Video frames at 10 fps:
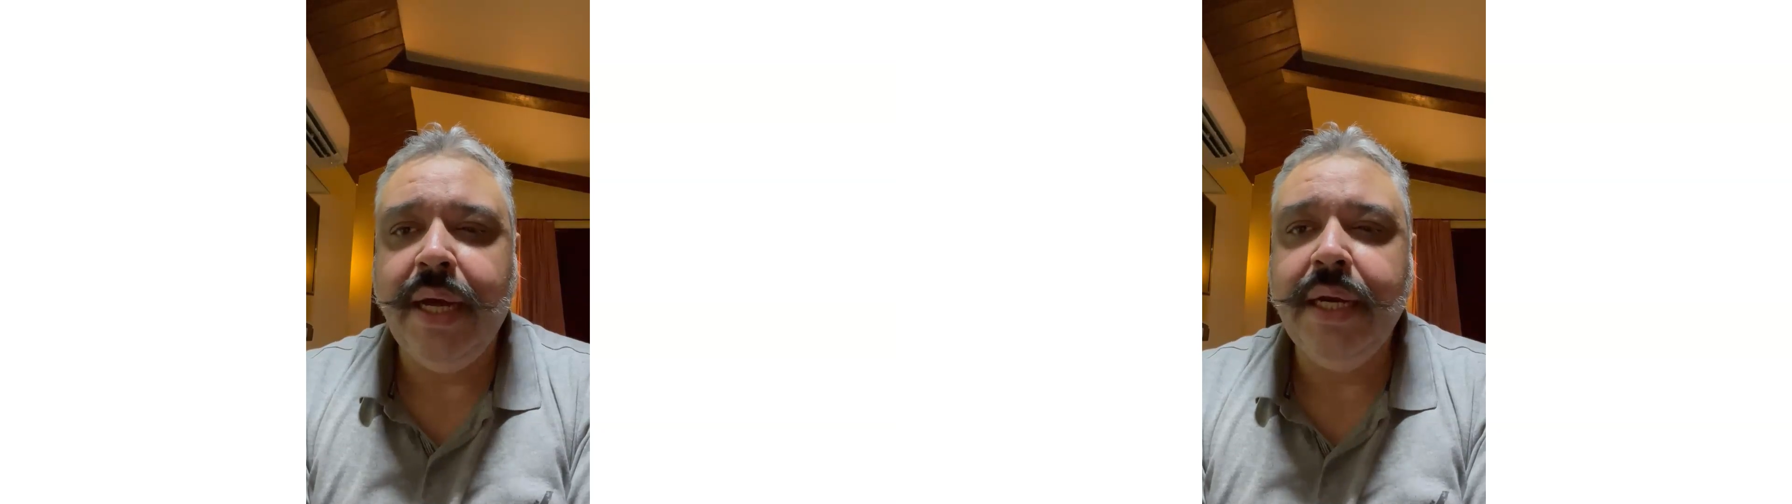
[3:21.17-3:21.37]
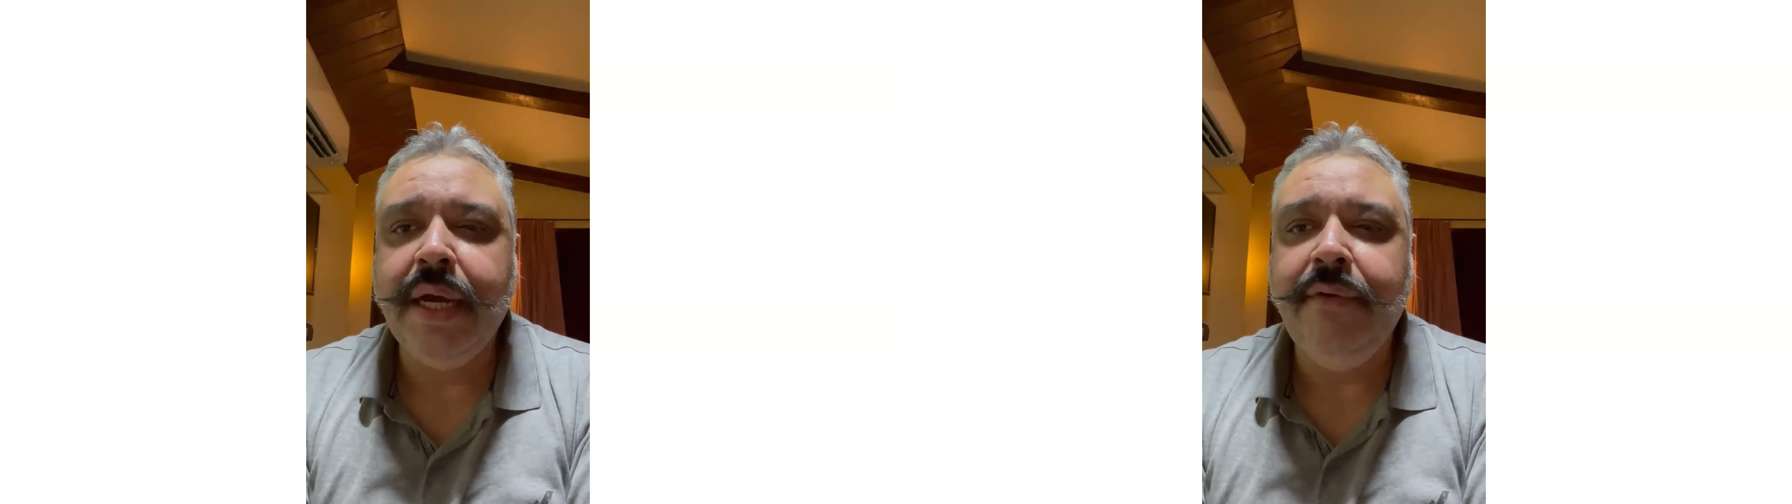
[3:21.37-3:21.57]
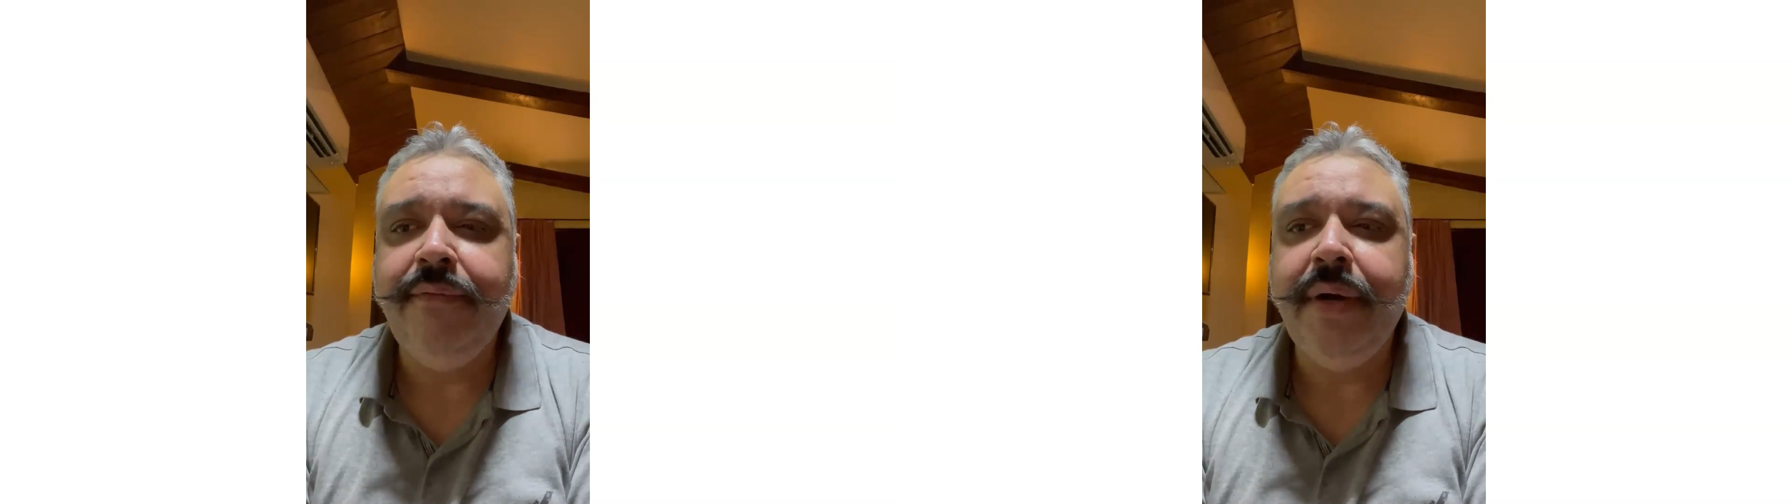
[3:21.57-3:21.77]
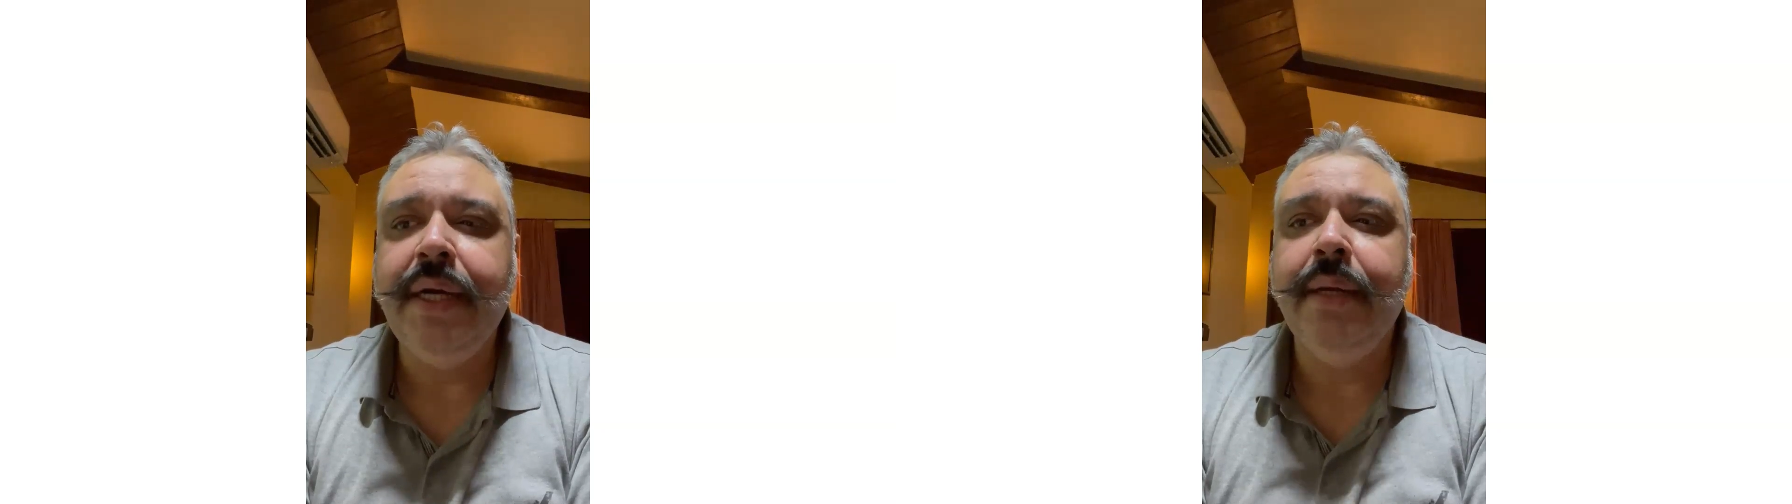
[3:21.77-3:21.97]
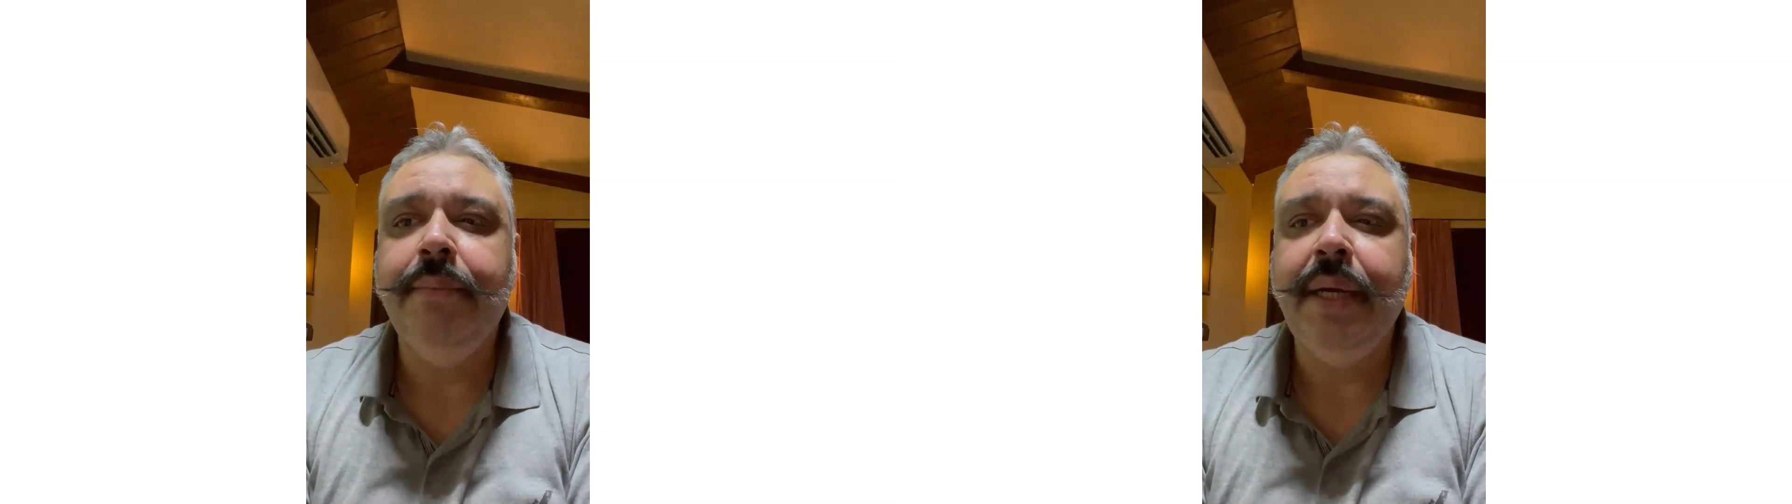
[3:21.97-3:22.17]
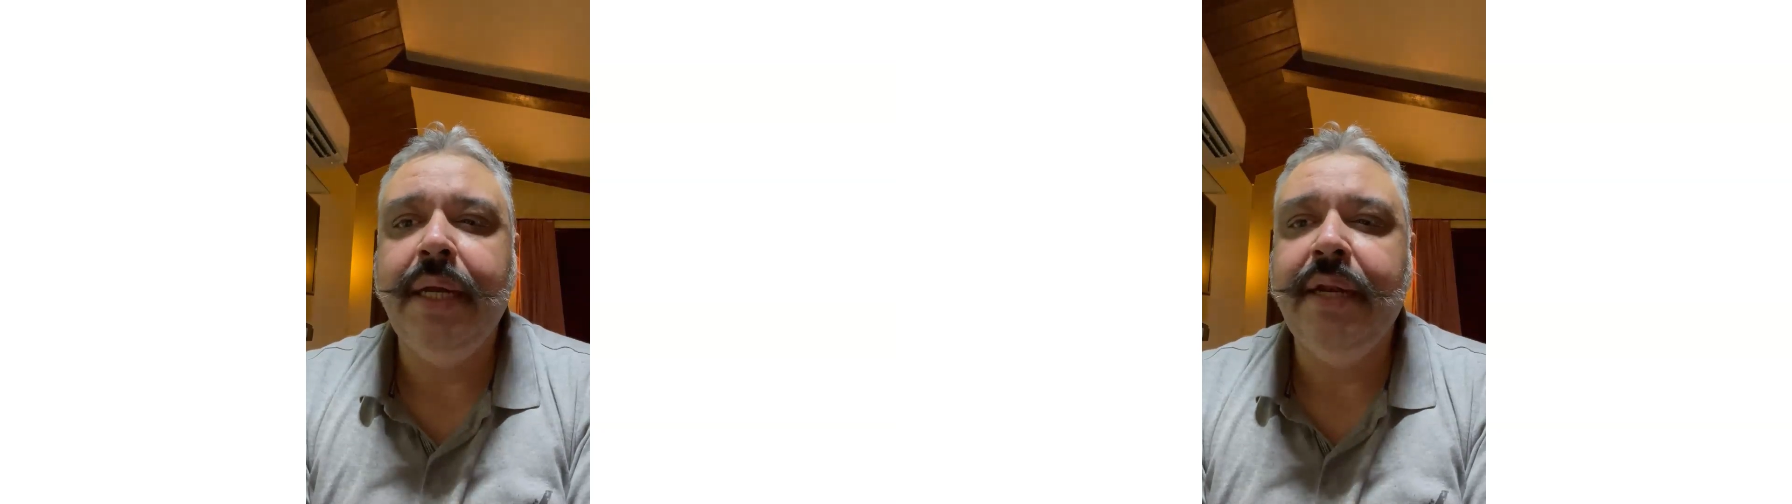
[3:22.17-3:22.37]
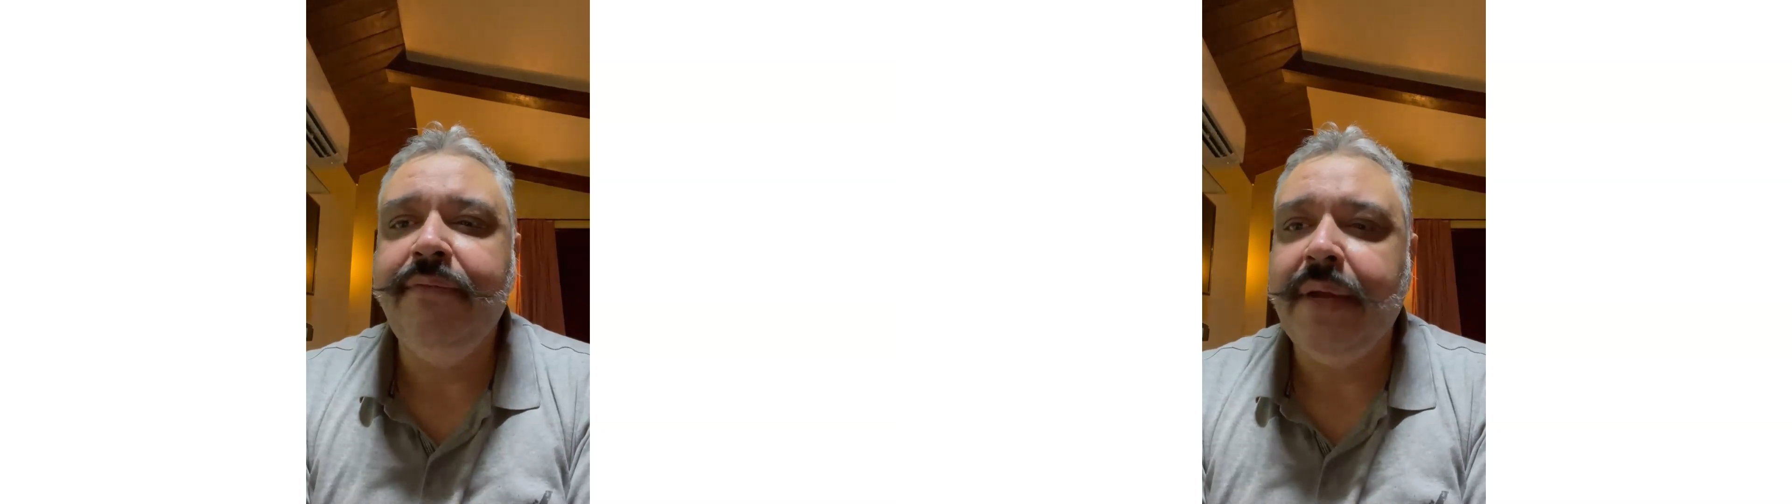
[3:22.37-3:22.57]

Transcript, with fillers: uncomfortable in